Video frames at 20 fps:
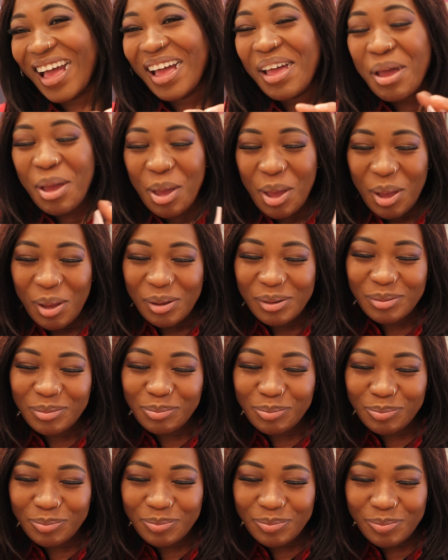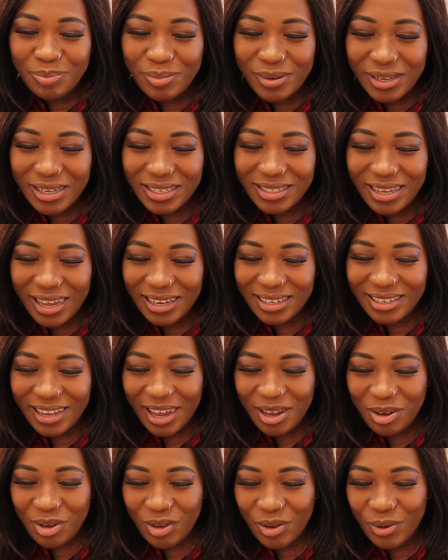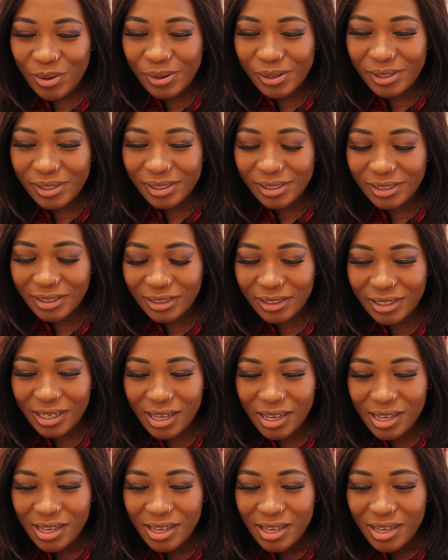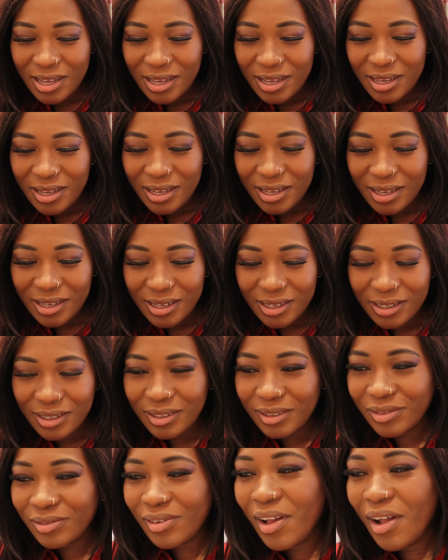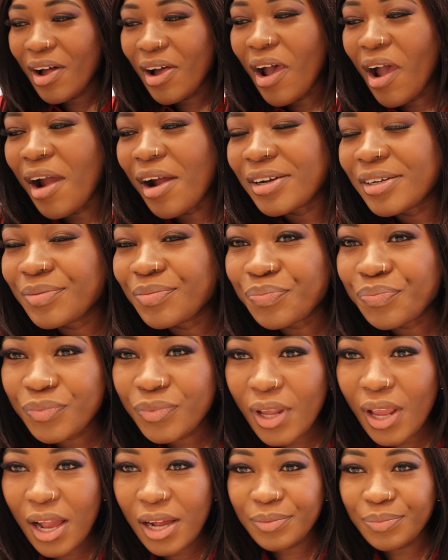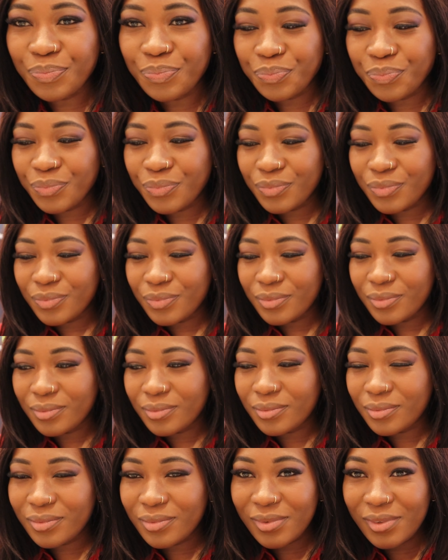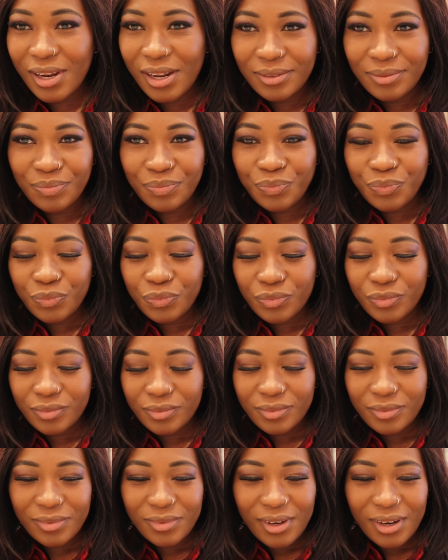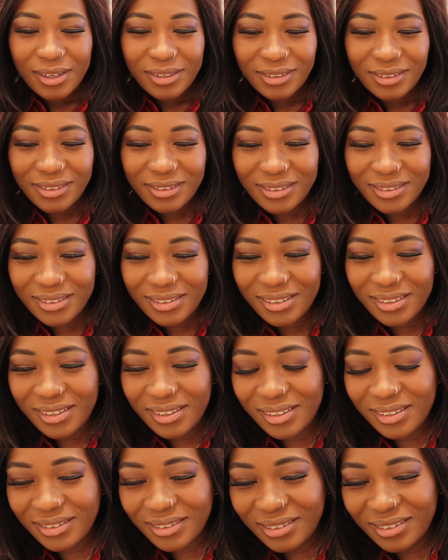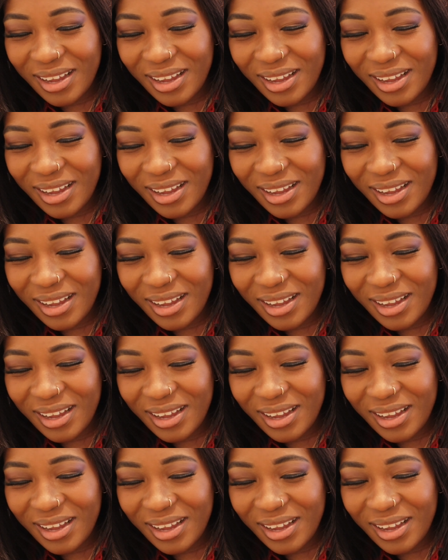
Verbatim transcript: credit card. Hurry Please up. and eh, thank you. Hurry up, my friend. Hurry up. People have... My weekend starts now.